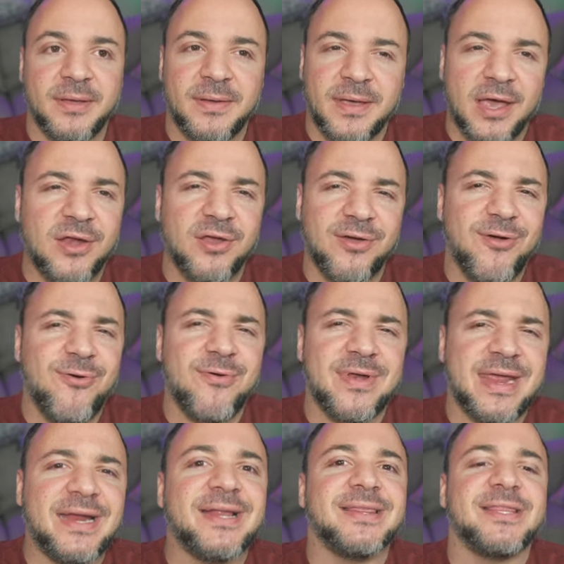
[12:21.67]
And who
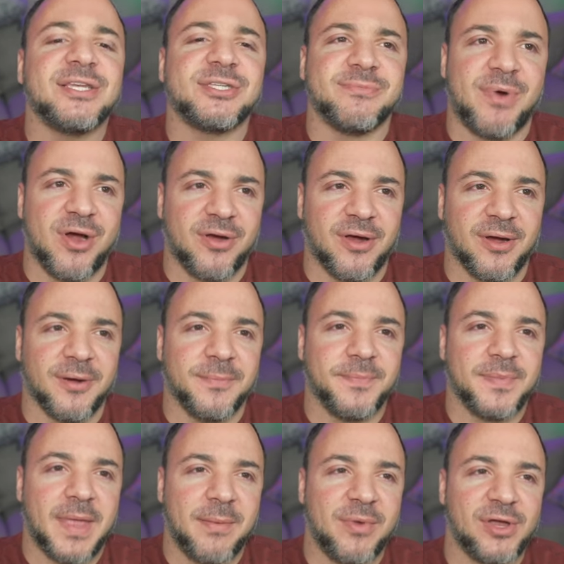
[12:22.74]
needed this marker?
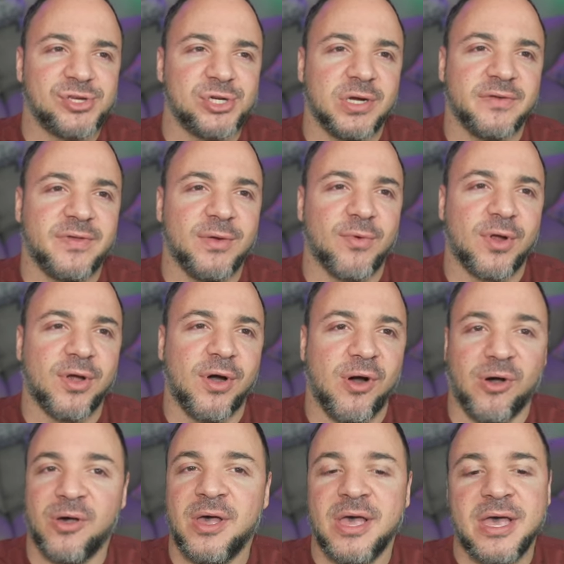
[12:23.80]
I'm not sure if you
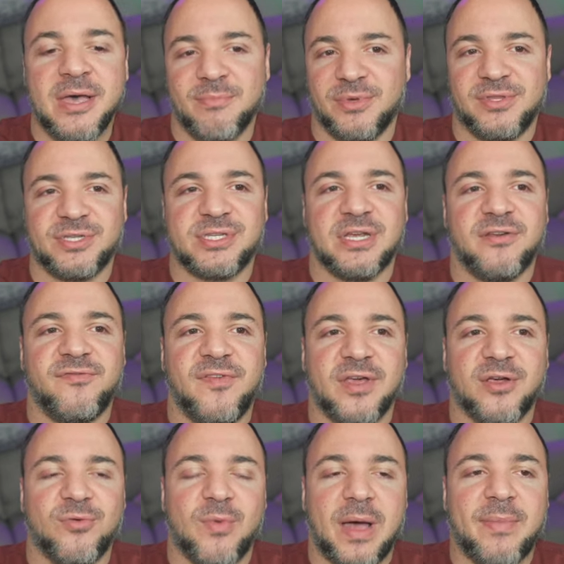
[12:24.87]
recall, but this configured
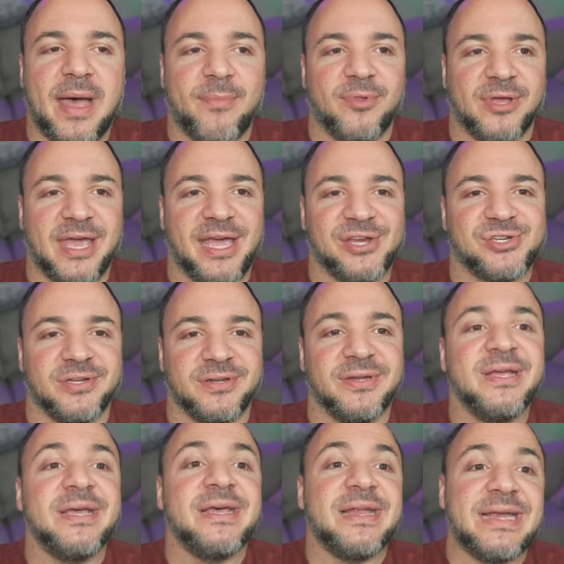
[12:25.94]
web application
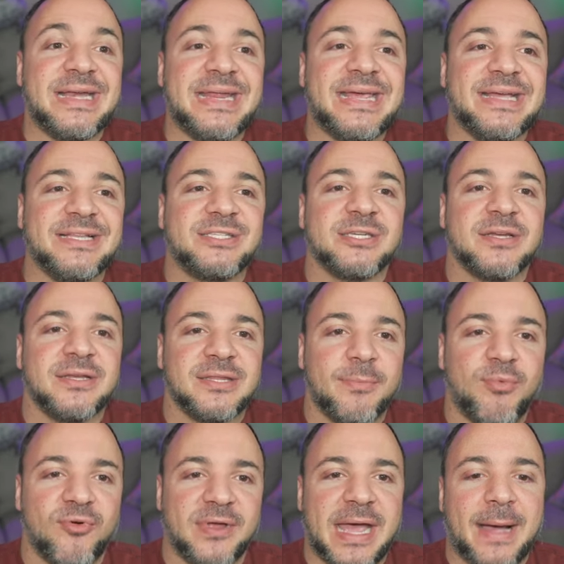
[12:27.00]
needs the
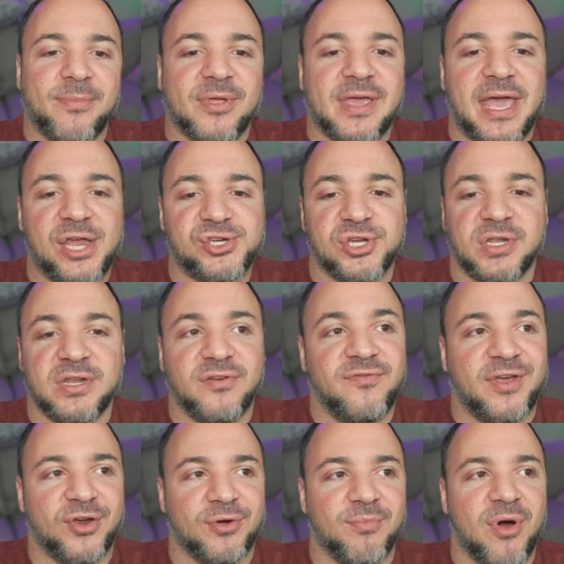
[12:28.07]
pre-application
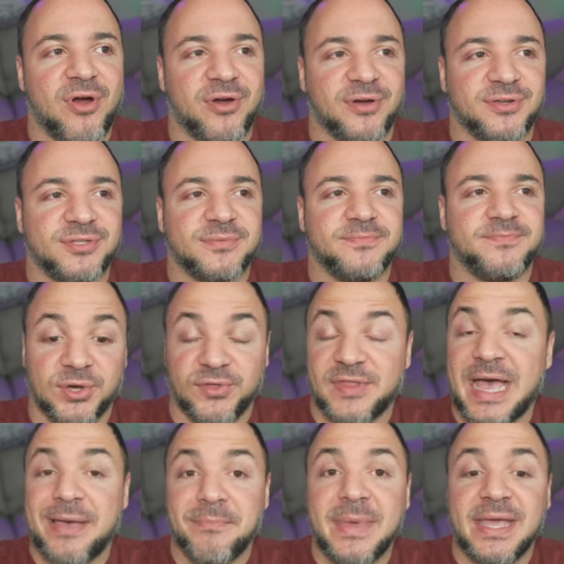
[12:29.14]
configured markers.
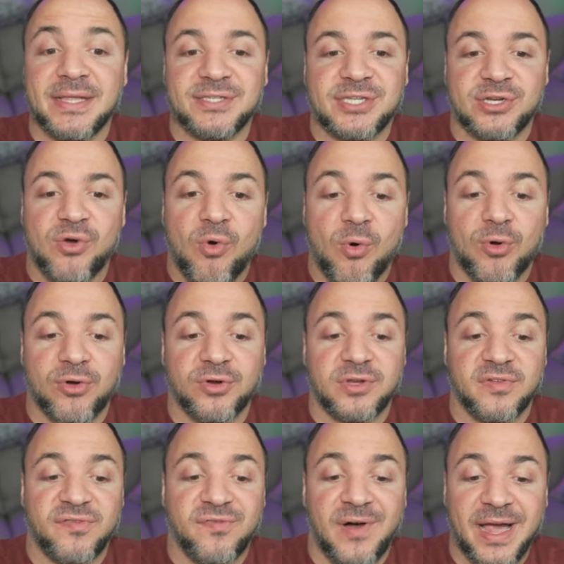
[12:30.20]
That means in order to
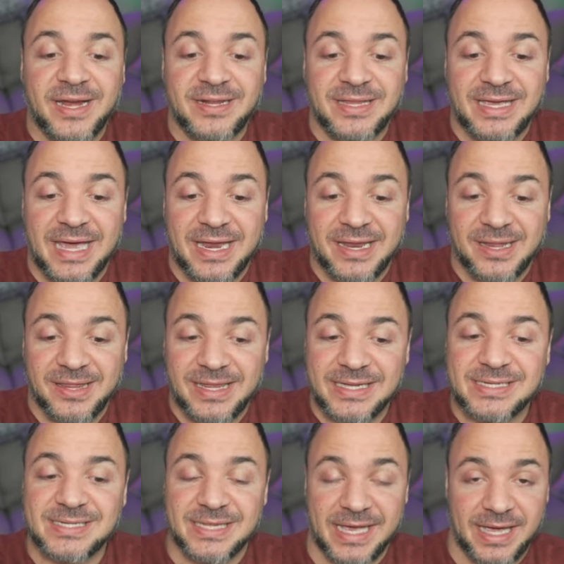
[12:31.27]
finally get this
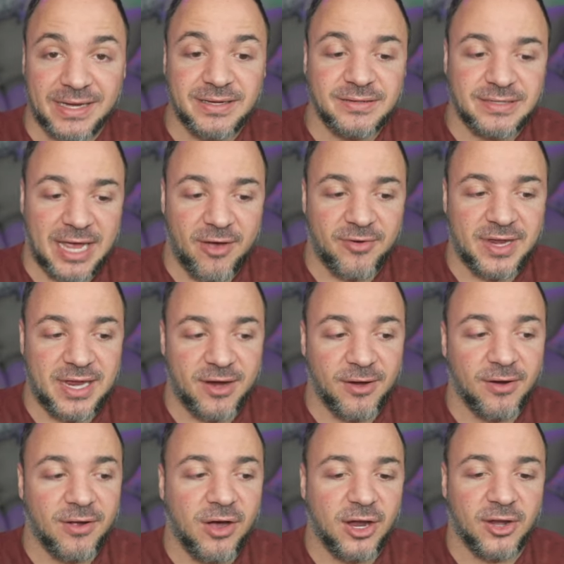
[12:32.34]
thing down here
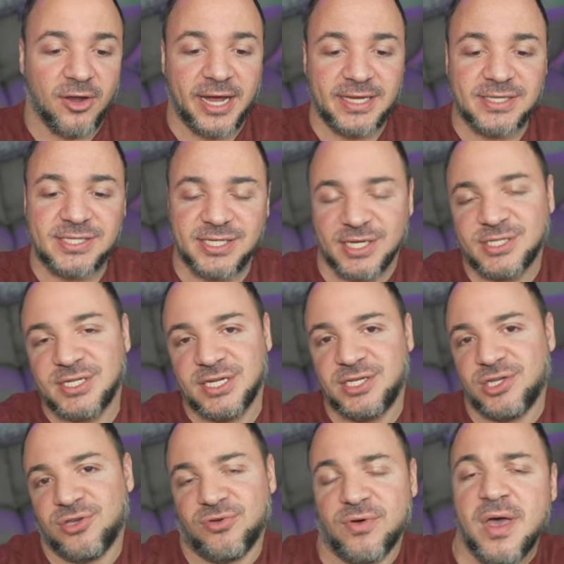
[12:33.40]
on line
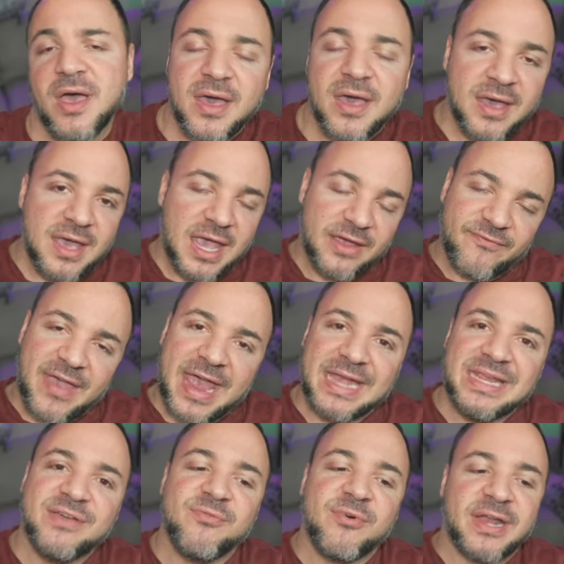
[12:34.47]
62, if
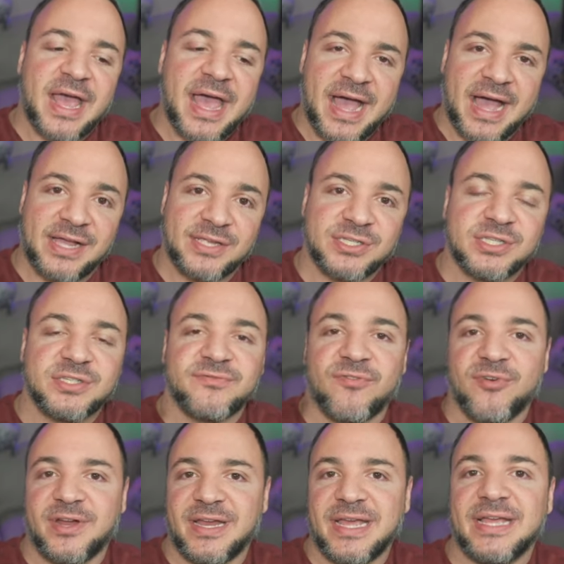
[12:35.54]
anyone asks for
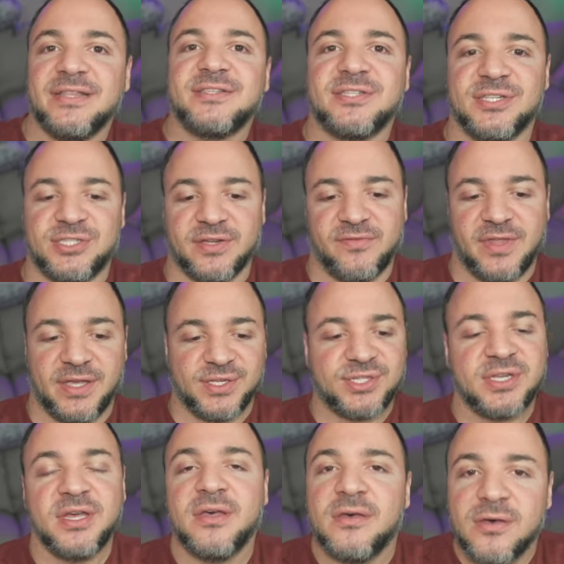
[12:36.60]
an instance of this,
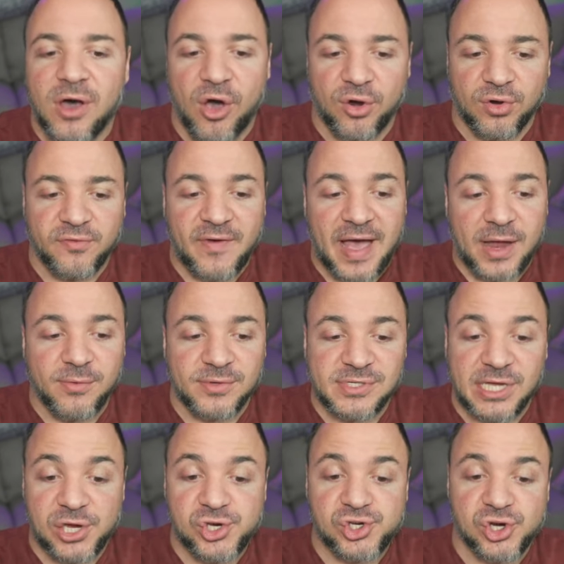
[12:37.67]
AutoFac will say,
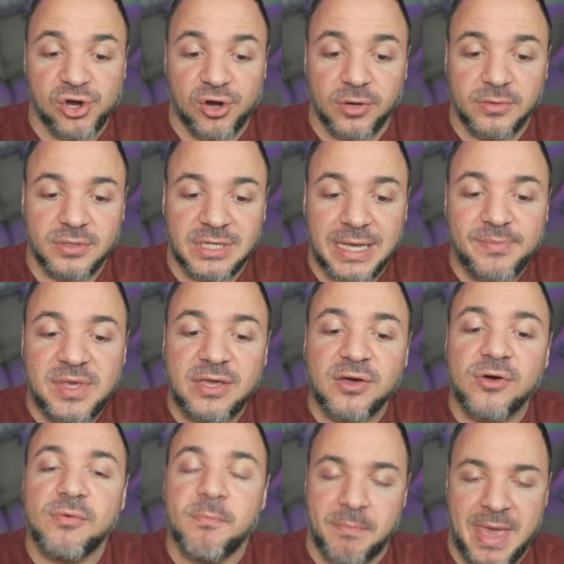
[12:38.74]
sure, let me go
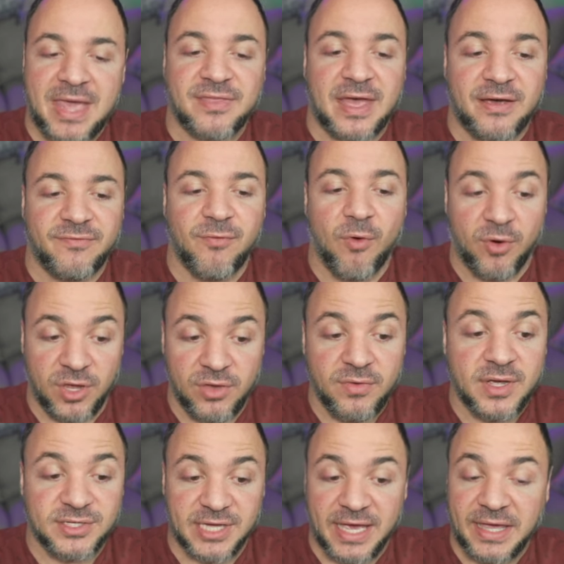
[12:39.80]
make that for you
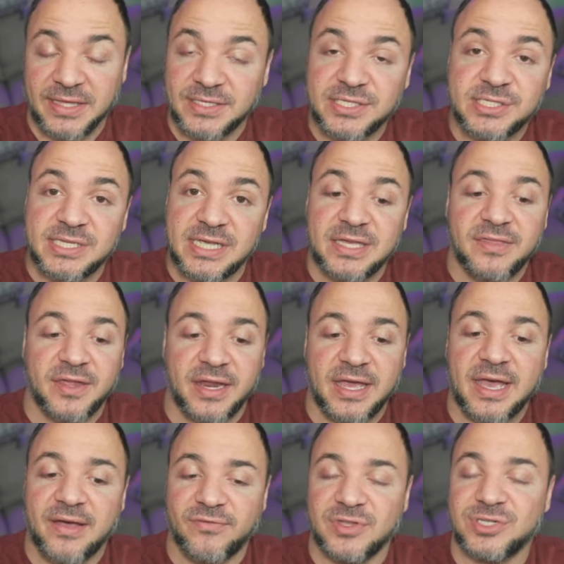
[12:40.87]
because I can see that I
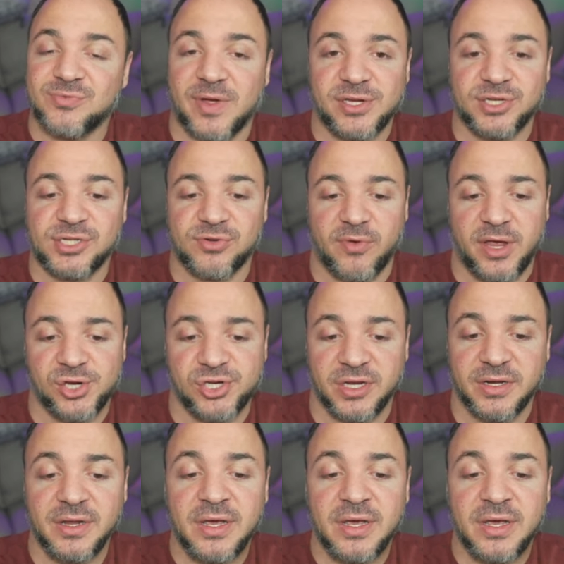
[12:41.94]
have this registration.